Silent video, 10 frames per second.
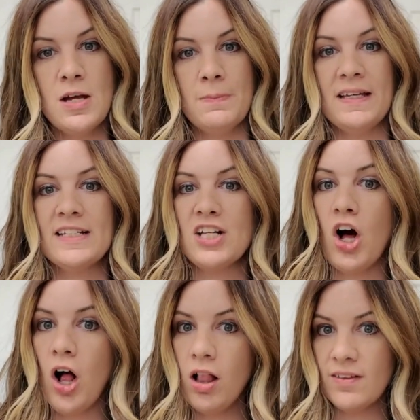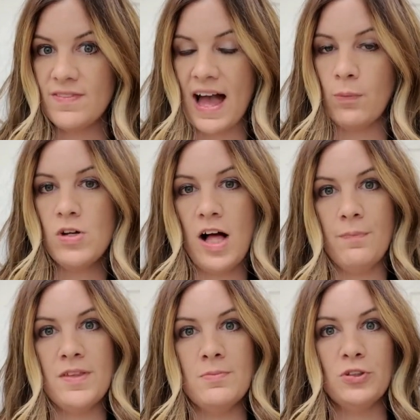because all of that will
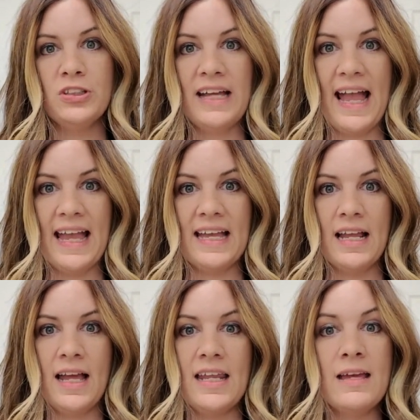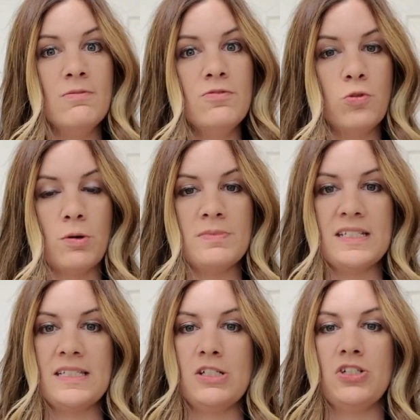help them create an informed
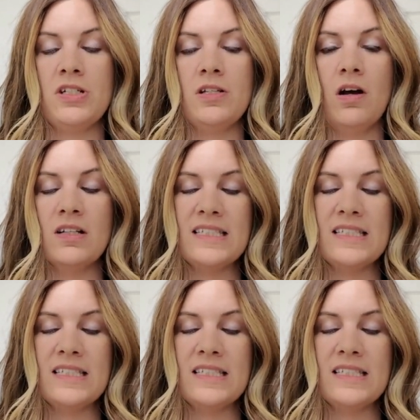decision on